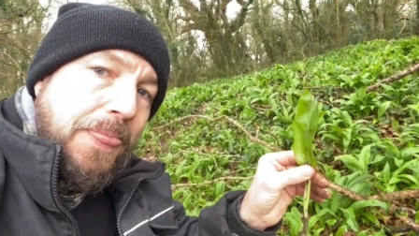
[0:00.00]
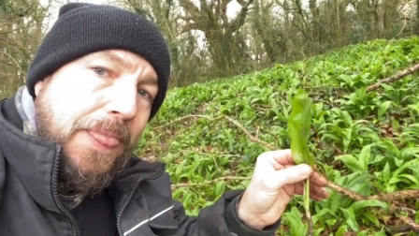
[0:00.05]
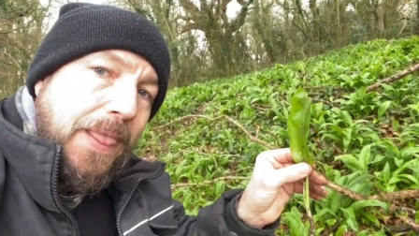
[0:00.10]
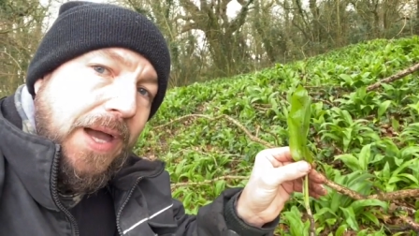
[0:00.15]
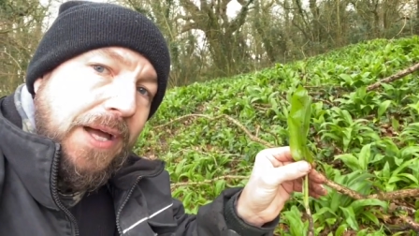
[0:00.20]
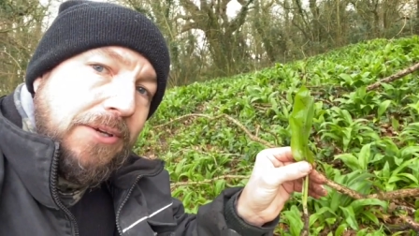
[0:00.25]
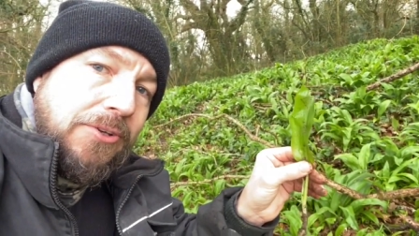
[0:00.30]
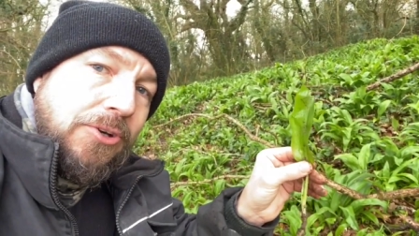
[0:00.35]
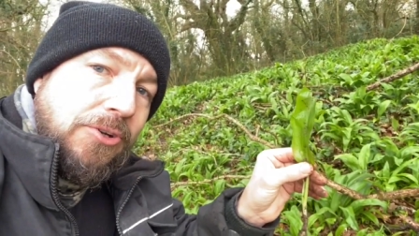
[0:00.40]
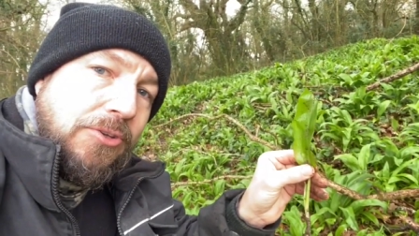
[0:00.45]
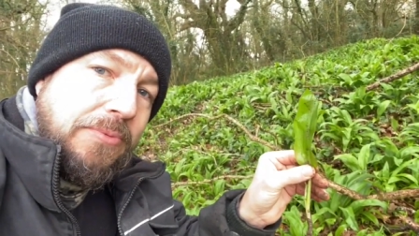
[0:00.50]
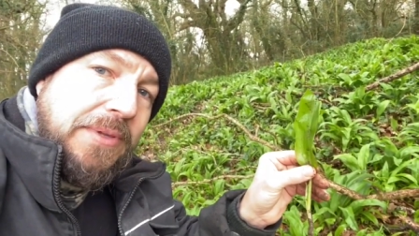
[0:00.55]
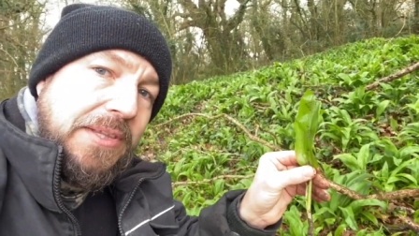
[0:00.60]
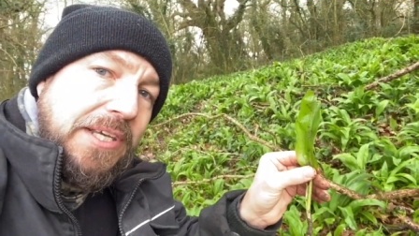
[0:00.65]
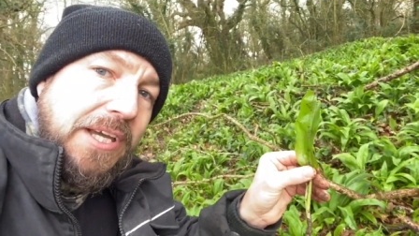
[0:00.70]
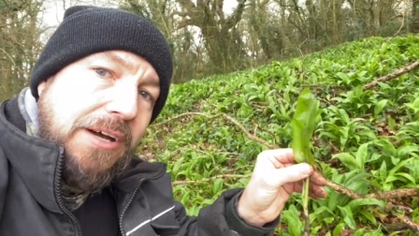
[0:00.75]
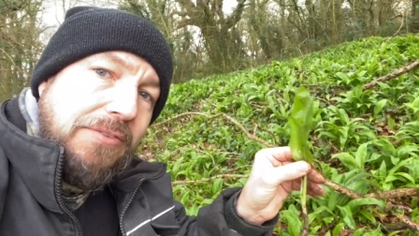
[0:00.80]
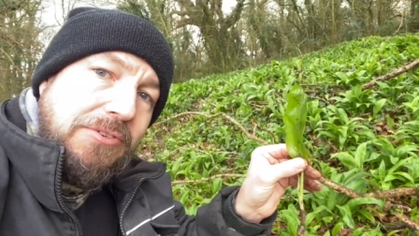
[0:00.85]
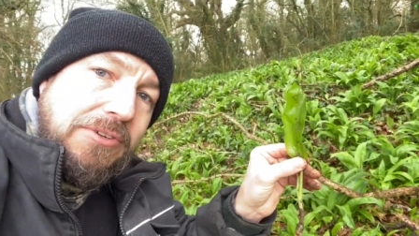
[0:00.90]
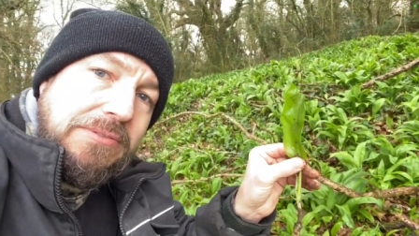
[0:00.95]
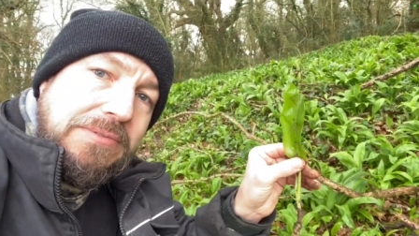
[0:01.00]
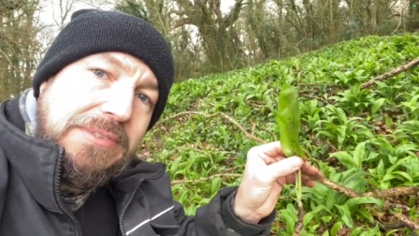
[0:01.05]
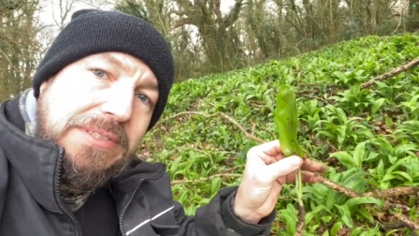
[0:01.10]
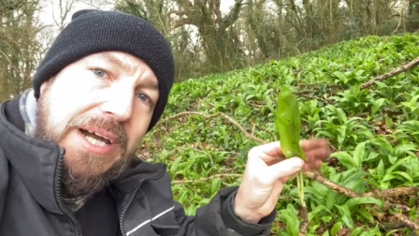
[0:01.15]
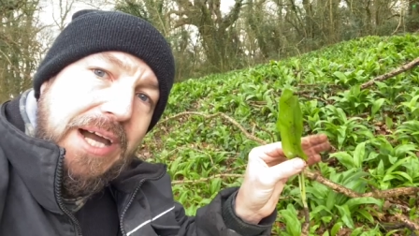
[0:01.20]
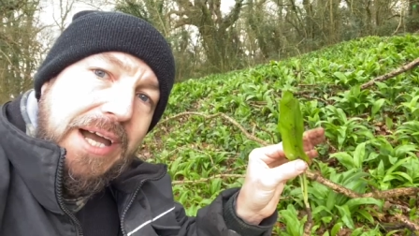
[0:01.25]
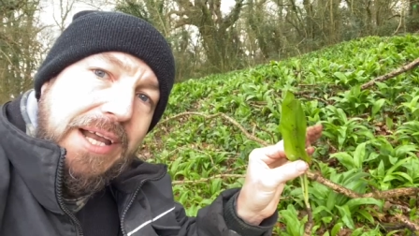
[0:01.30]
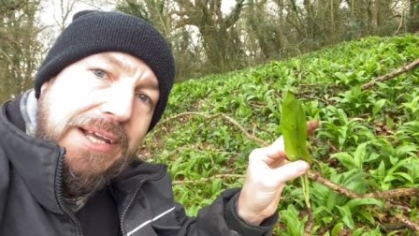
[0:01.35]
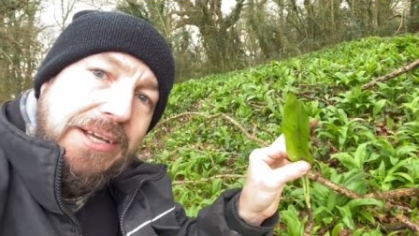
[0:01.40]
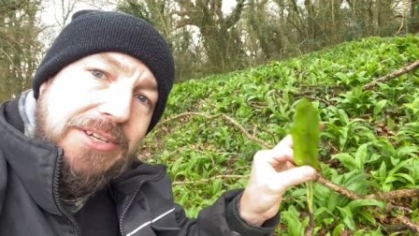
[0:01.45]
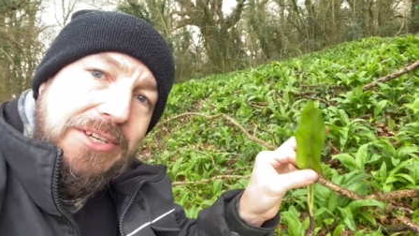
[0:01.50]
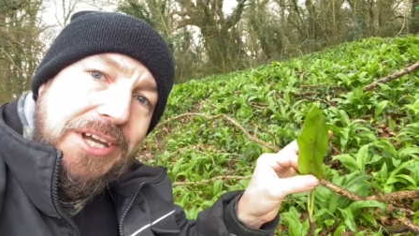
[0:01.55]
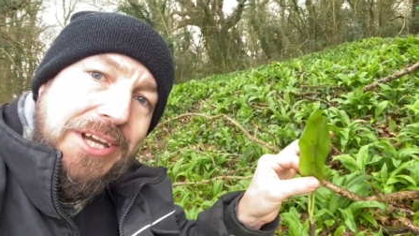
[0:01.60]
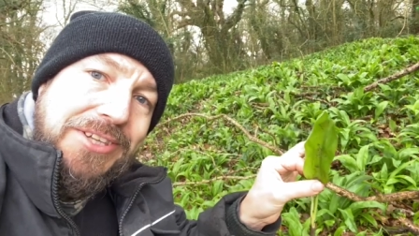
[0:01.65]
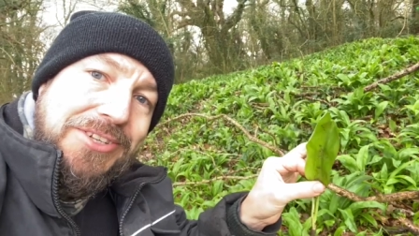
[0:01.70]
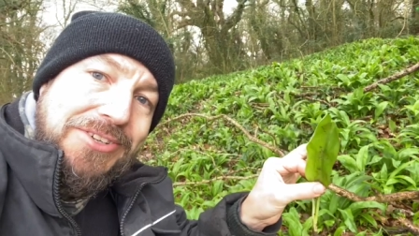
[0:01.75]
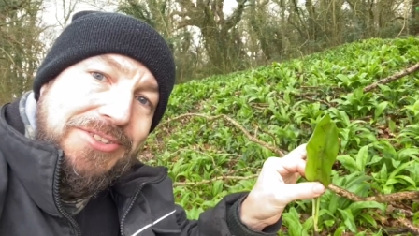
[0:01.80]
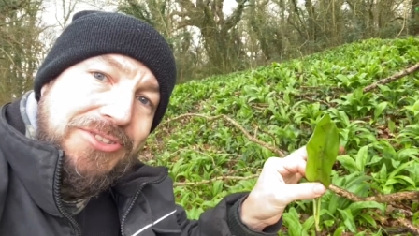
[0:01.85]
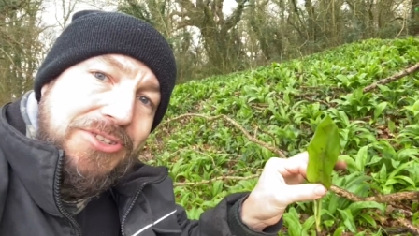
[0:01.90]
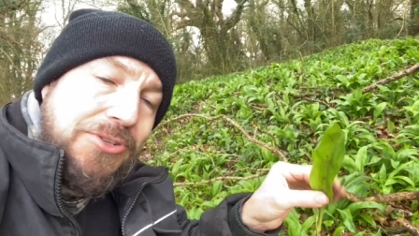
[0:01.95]
and cook them in the oven, and it, it
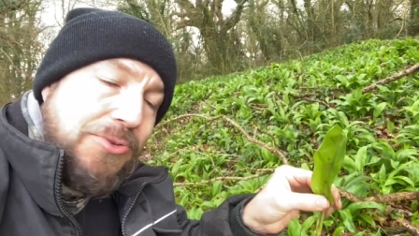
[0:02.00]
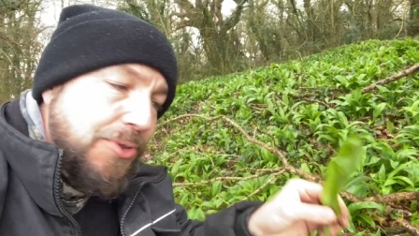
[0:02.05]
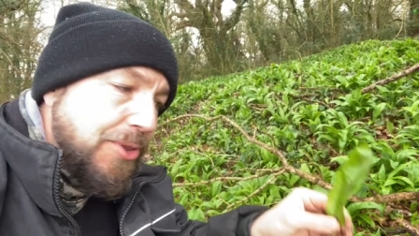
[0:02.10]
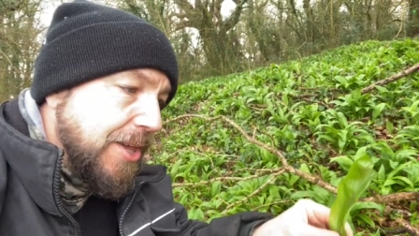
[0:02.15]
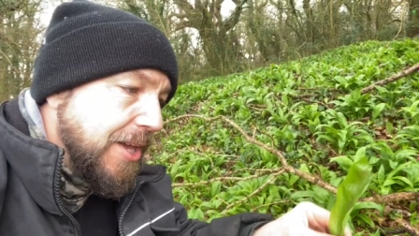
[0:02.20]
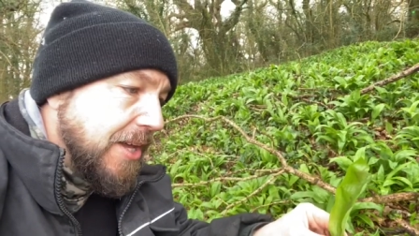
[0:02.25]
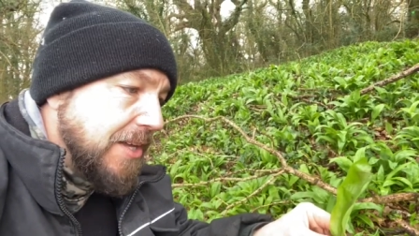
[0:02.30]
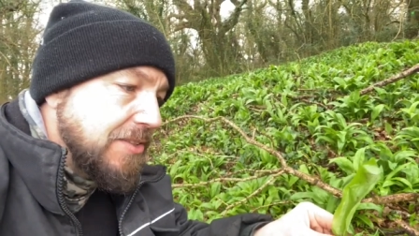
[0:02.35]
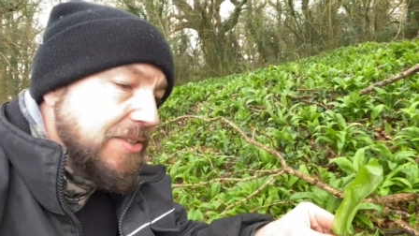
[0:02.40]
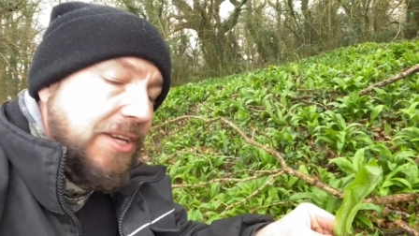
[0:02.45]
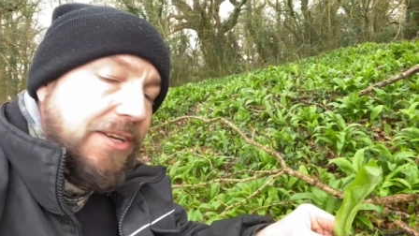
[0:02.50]
does two things.